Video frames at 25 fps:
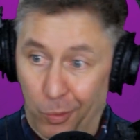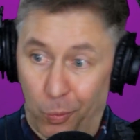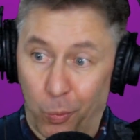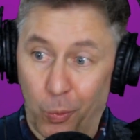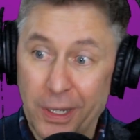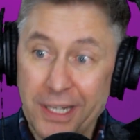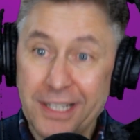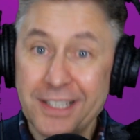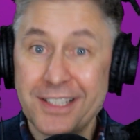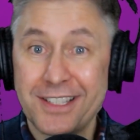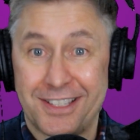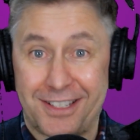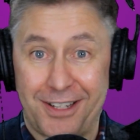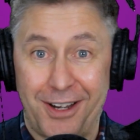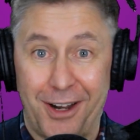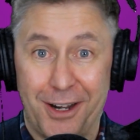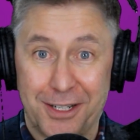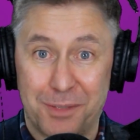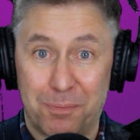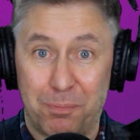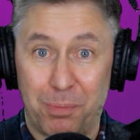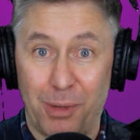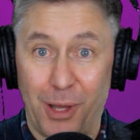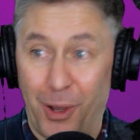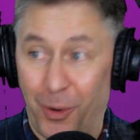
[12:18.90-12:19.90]
the wind
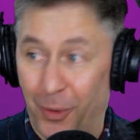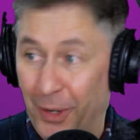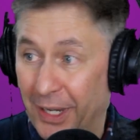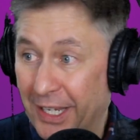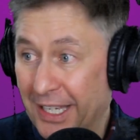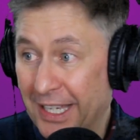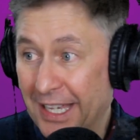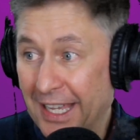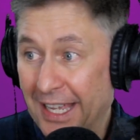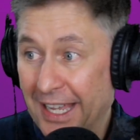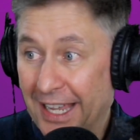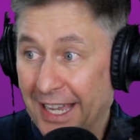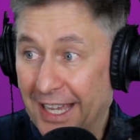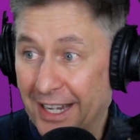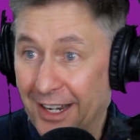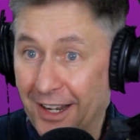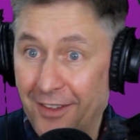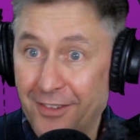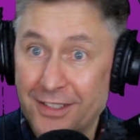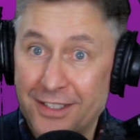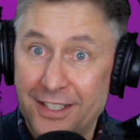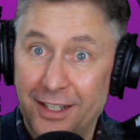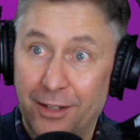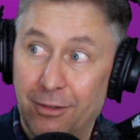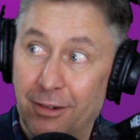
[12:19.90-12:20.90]
starts blowing, and all
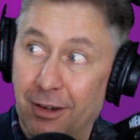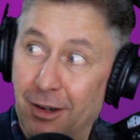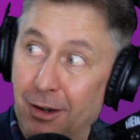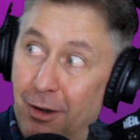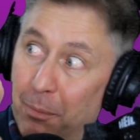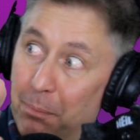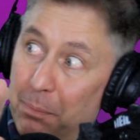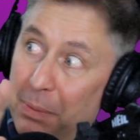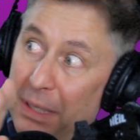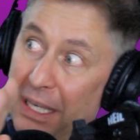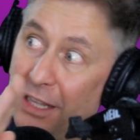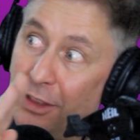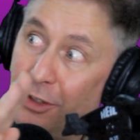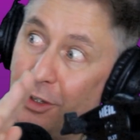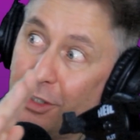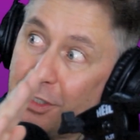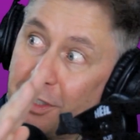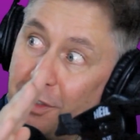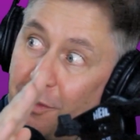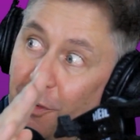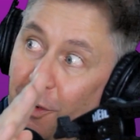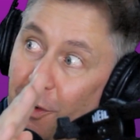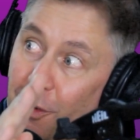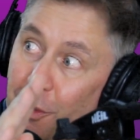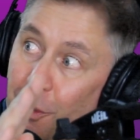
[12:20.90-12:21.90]
of a sudden, oh, B
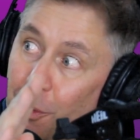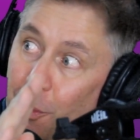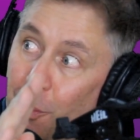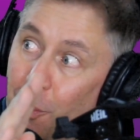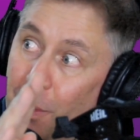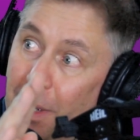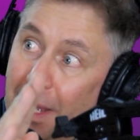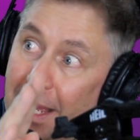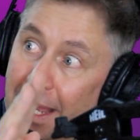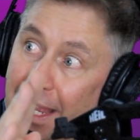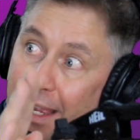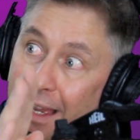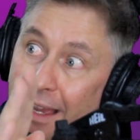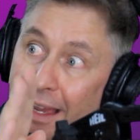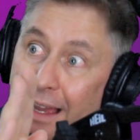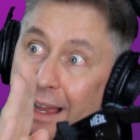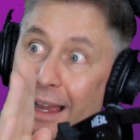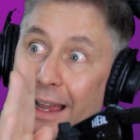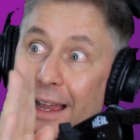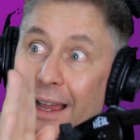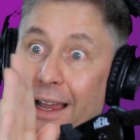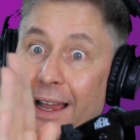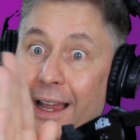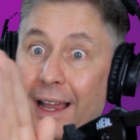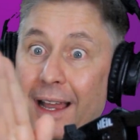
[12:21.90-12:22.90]
looks further away.
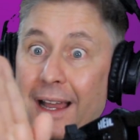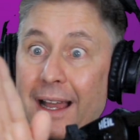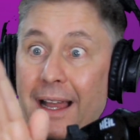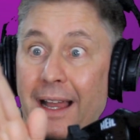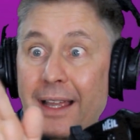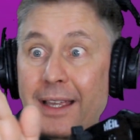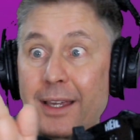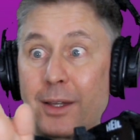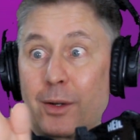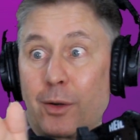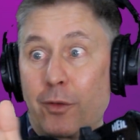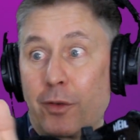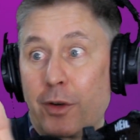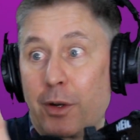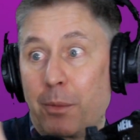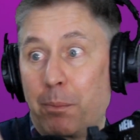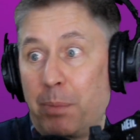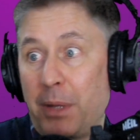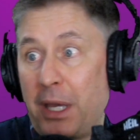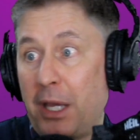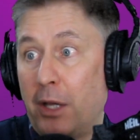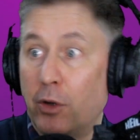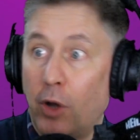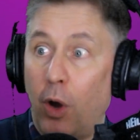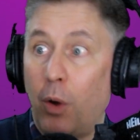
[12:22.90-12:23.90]
Ah, I get over to
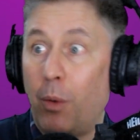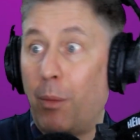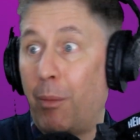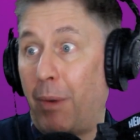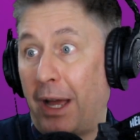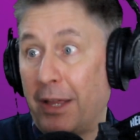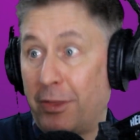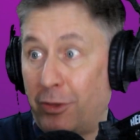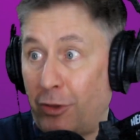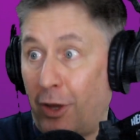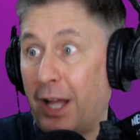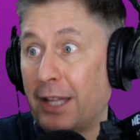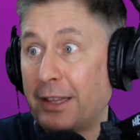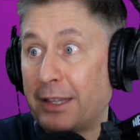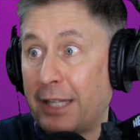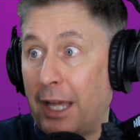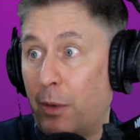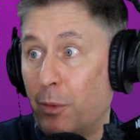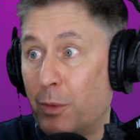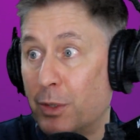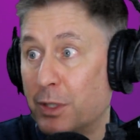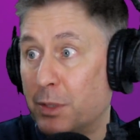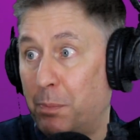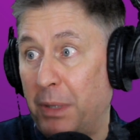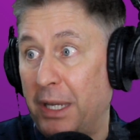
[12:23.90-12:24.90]
B. No, I thought
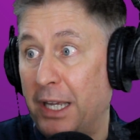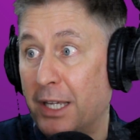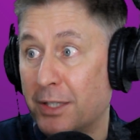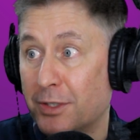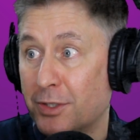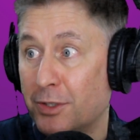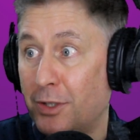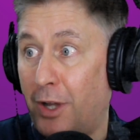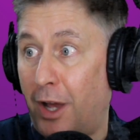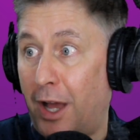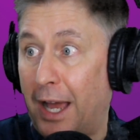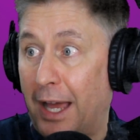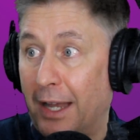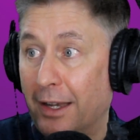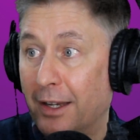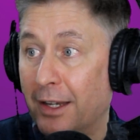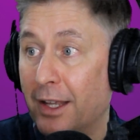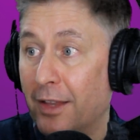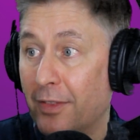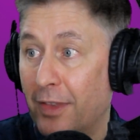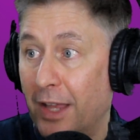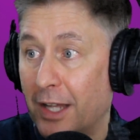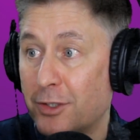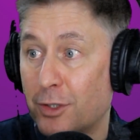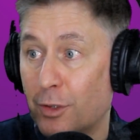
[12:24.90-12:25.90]
that was B. It's not.
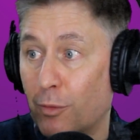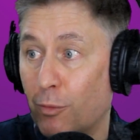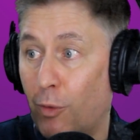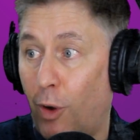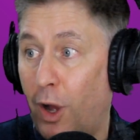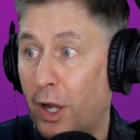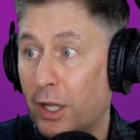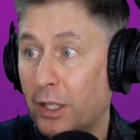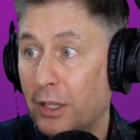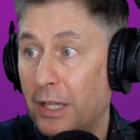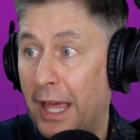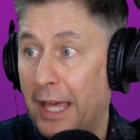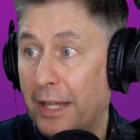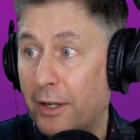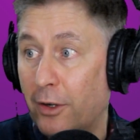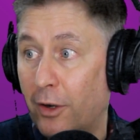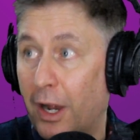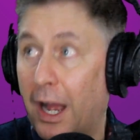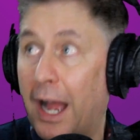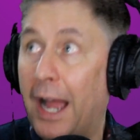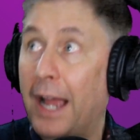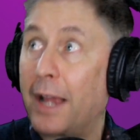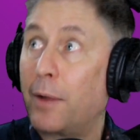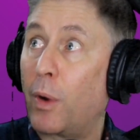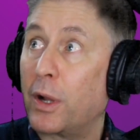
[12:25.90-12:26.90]
That's the wrong letter.
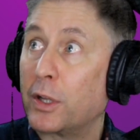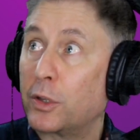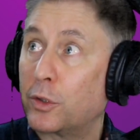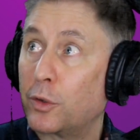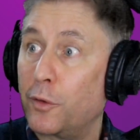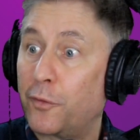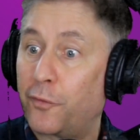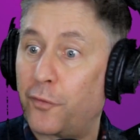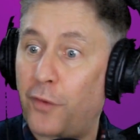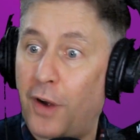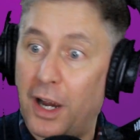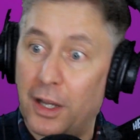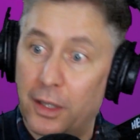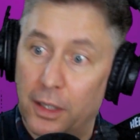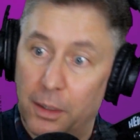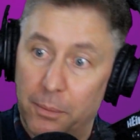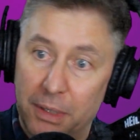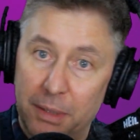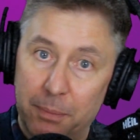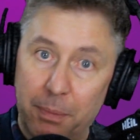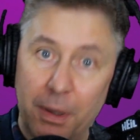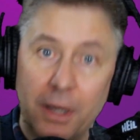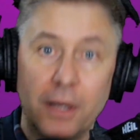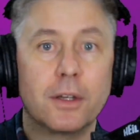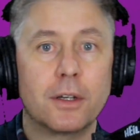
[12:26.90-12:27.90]
I went too far. Let
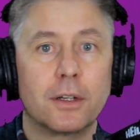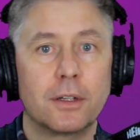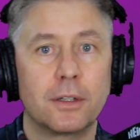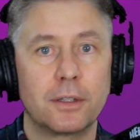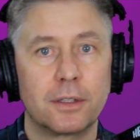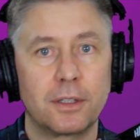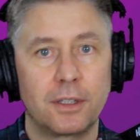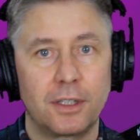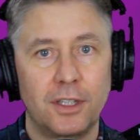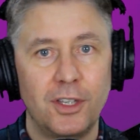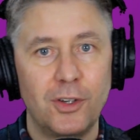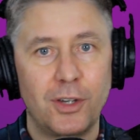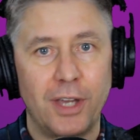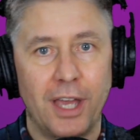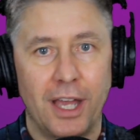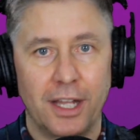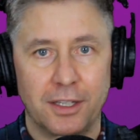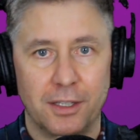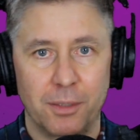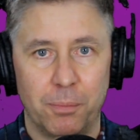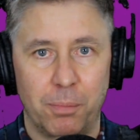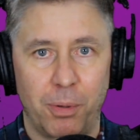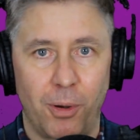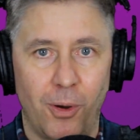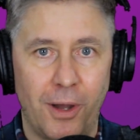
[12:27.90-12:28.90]
me. But You
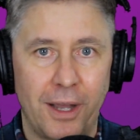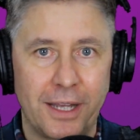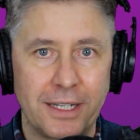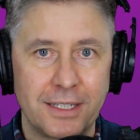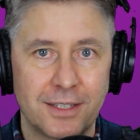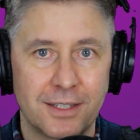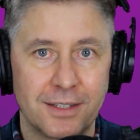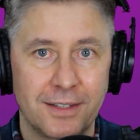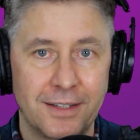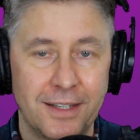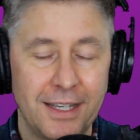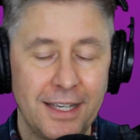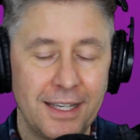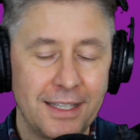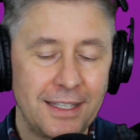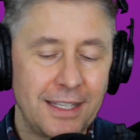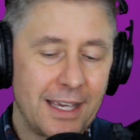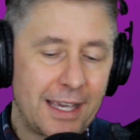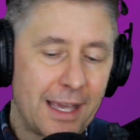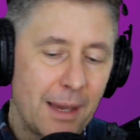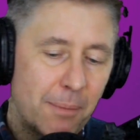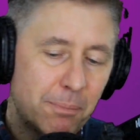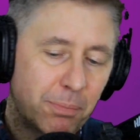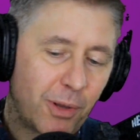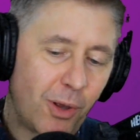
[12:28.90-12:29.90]
get the point.
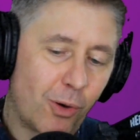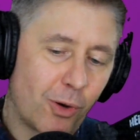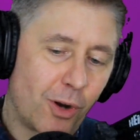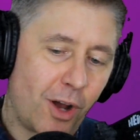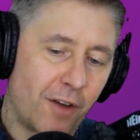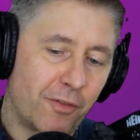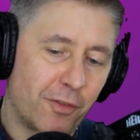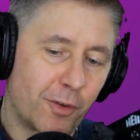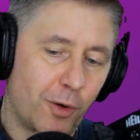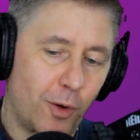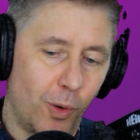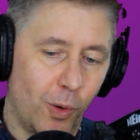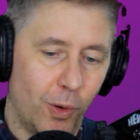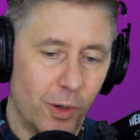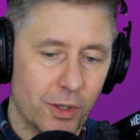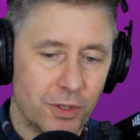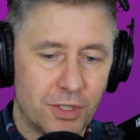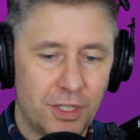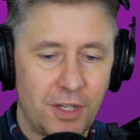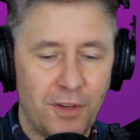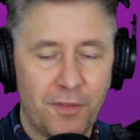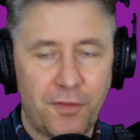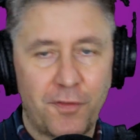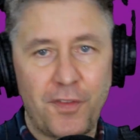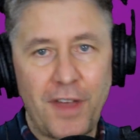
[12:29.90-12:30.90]
You get blown off
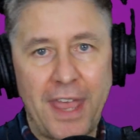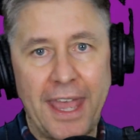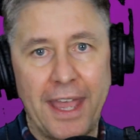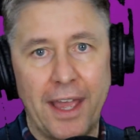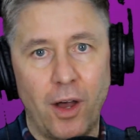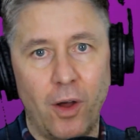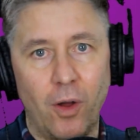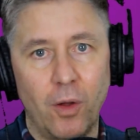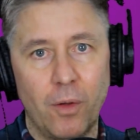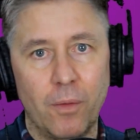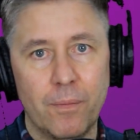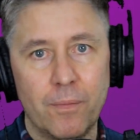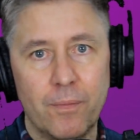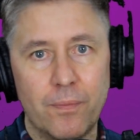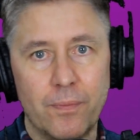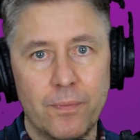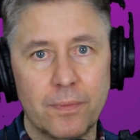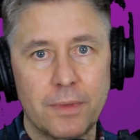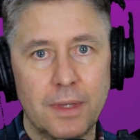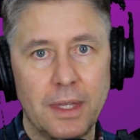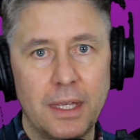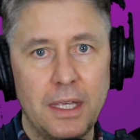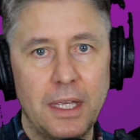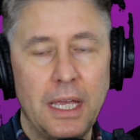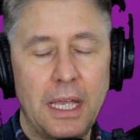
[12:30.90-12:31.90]
course. You fail.
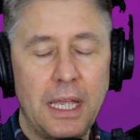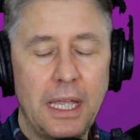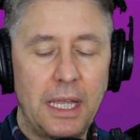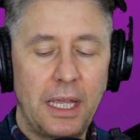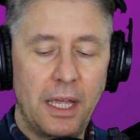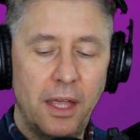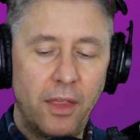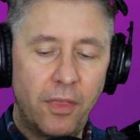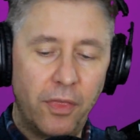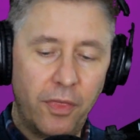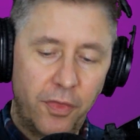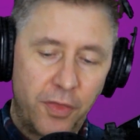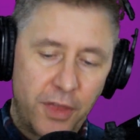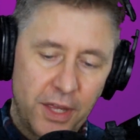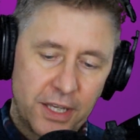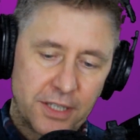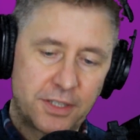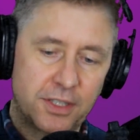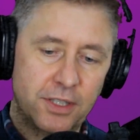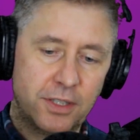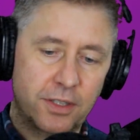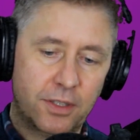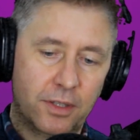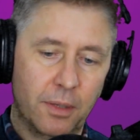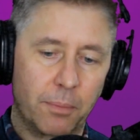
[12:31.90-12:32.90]
And
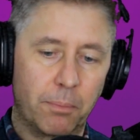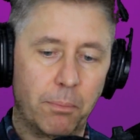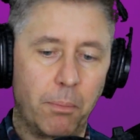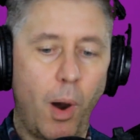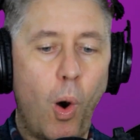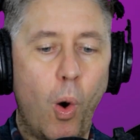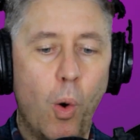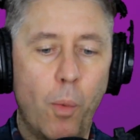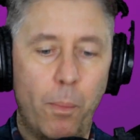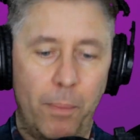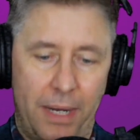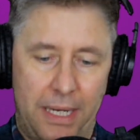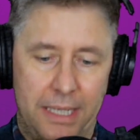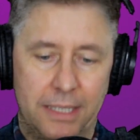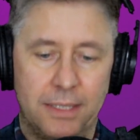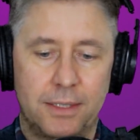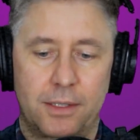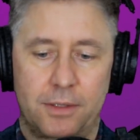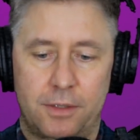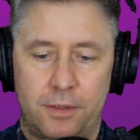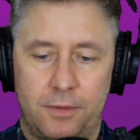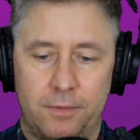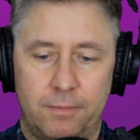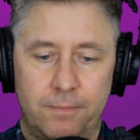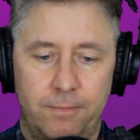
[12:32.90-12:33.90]
this is the
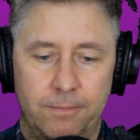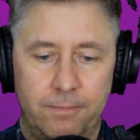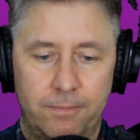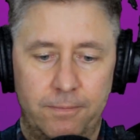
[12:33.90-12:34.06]
moment